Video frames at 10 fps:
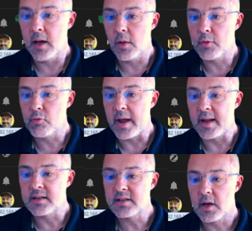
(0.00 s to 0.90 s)
On the right
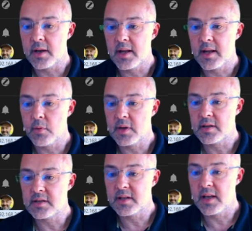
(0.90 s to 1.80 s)
hand side here, we
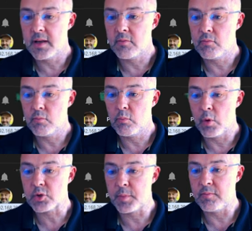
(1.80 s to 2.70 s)
can see
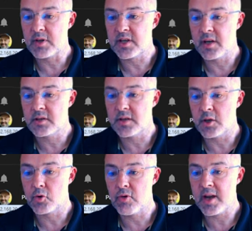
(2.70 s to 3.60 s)
what's been returned to the
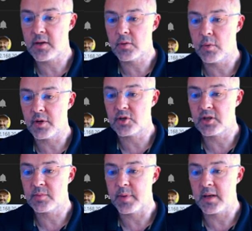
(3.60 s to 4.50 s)
grid, which
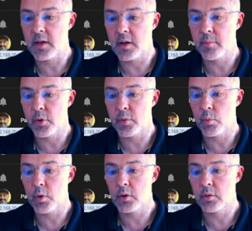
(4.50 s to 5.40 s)
has been
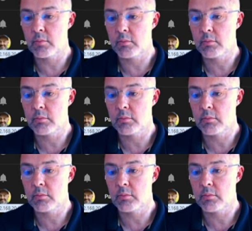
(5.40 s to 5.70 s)
9.12